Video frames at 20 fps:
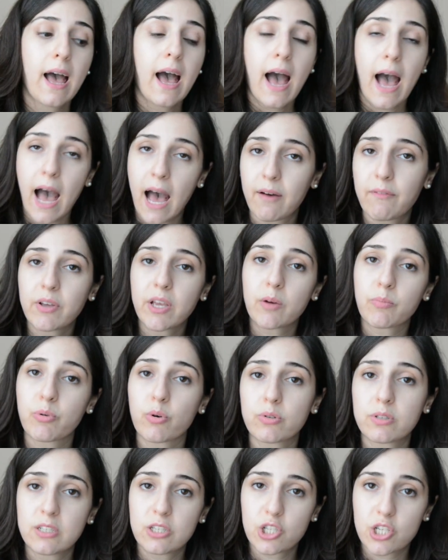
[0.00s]
having a
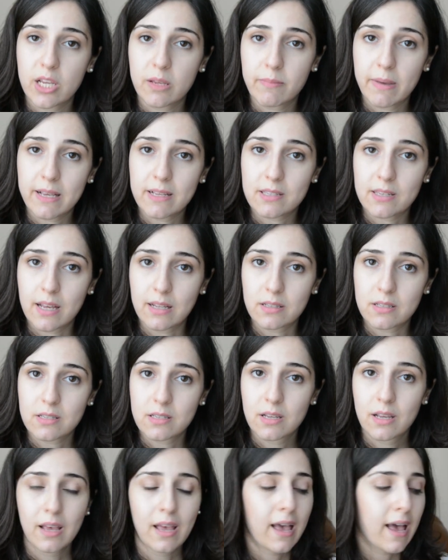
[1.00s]
protein shake makes sense.